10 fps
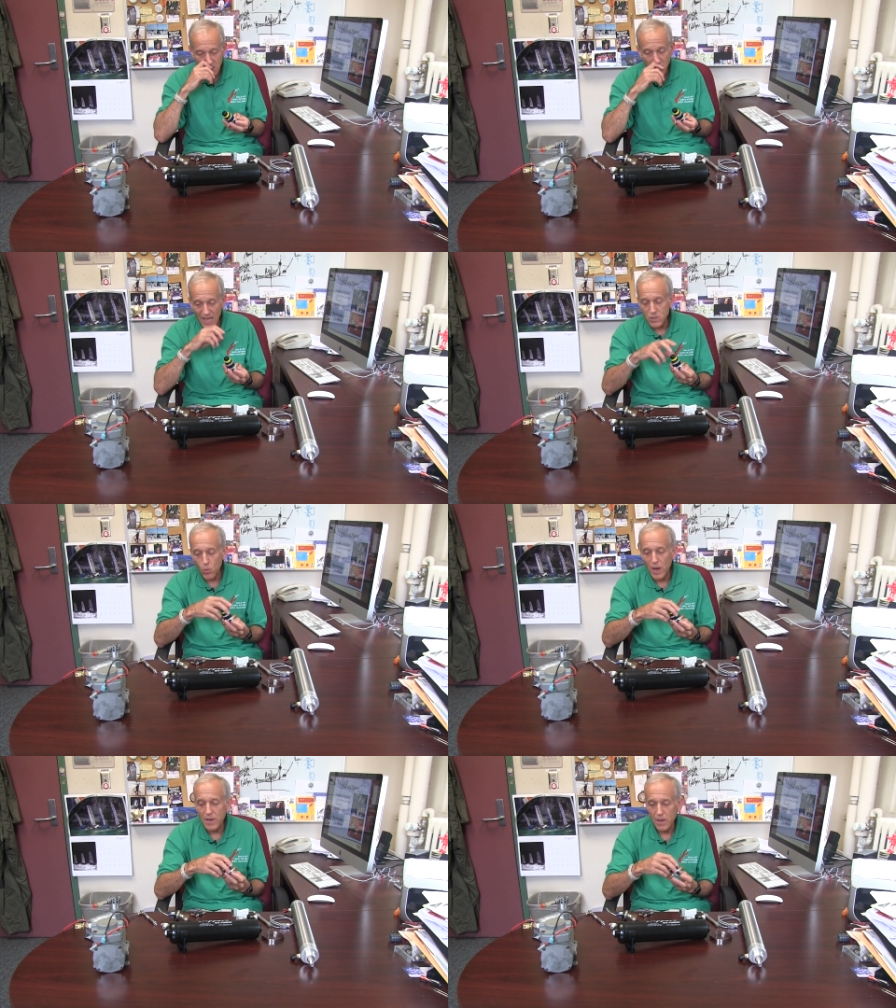So
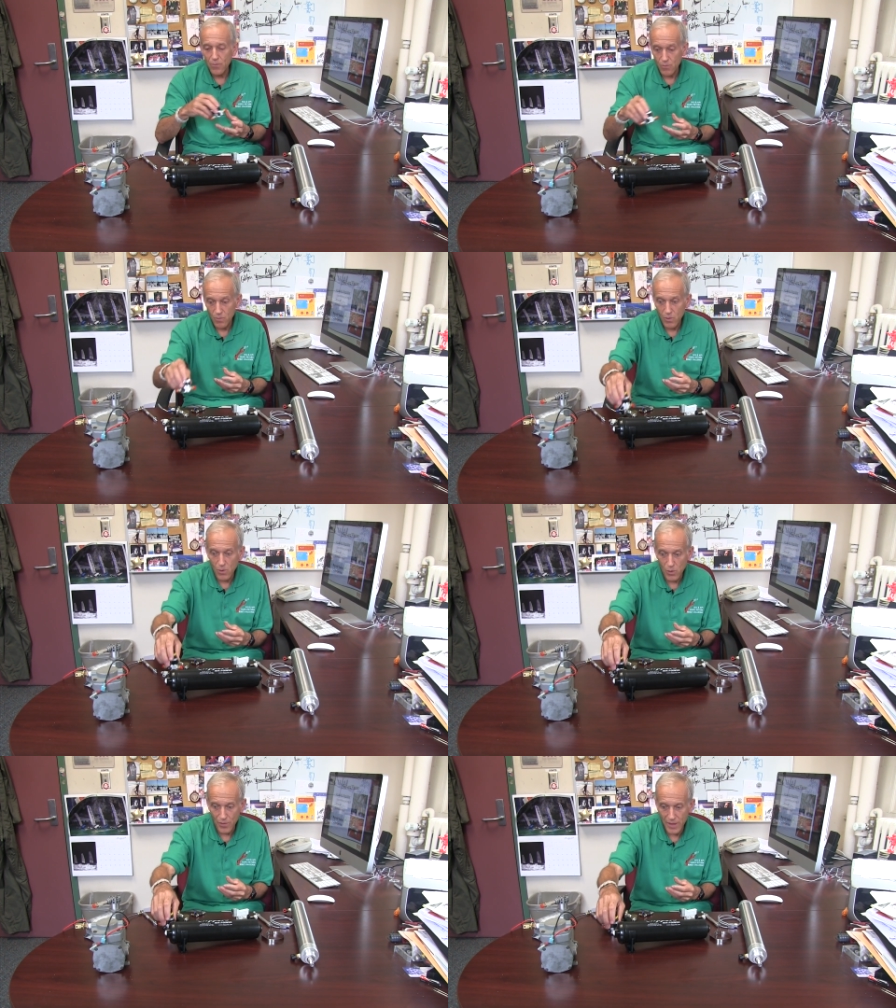that's one
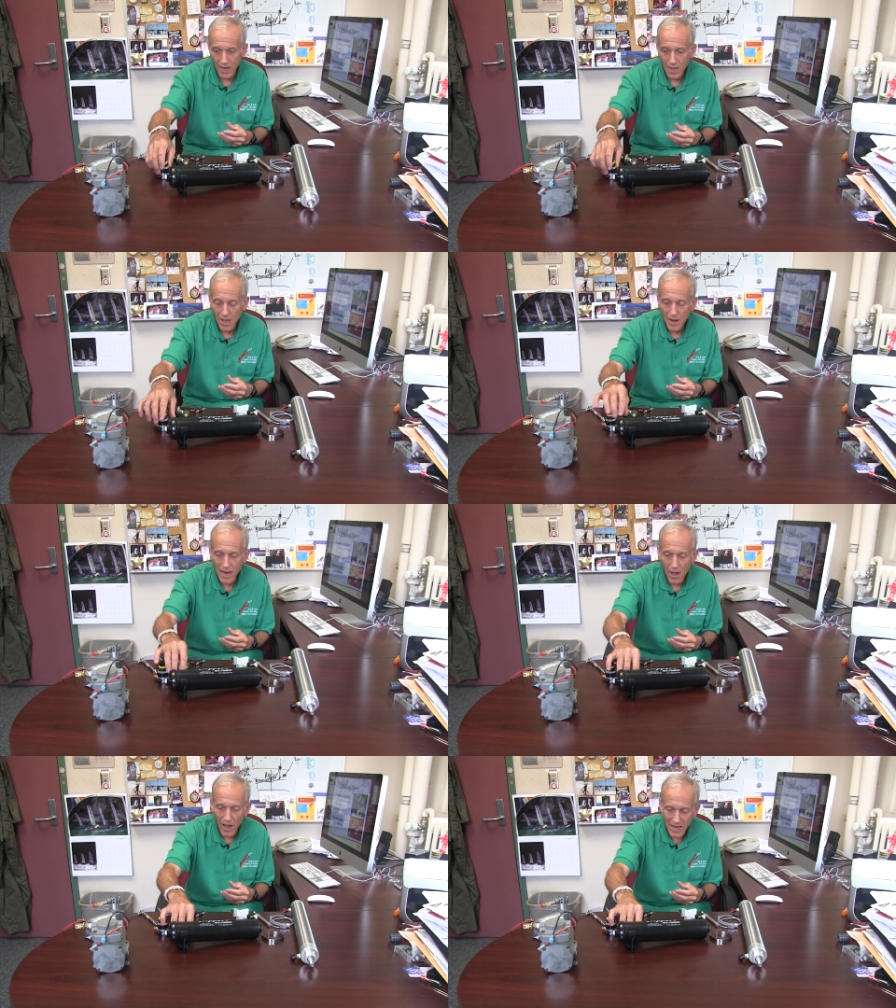cool thing.
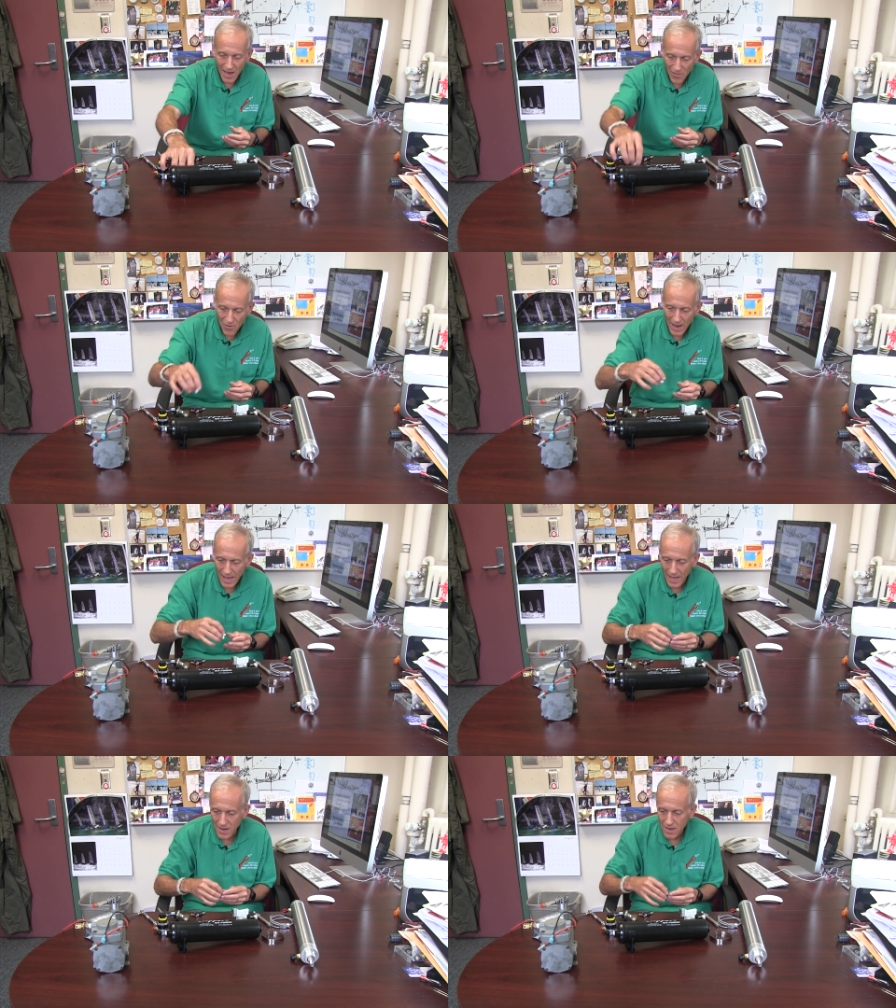Now, on the other
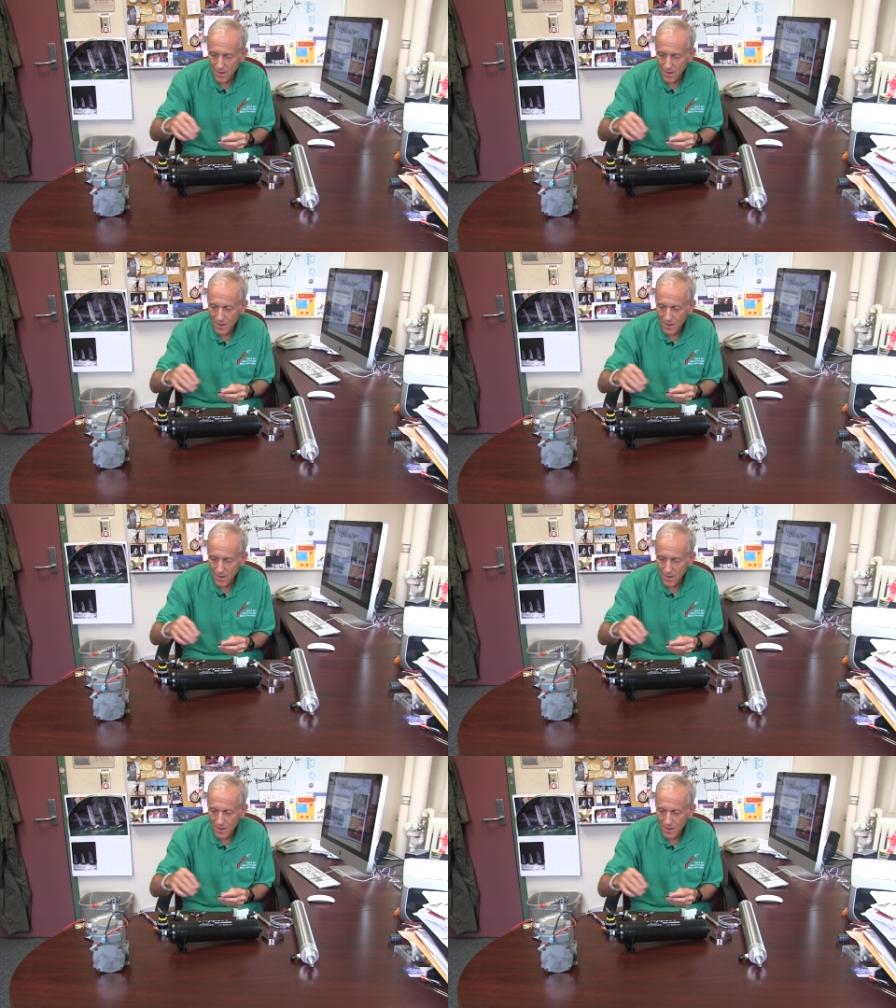hand,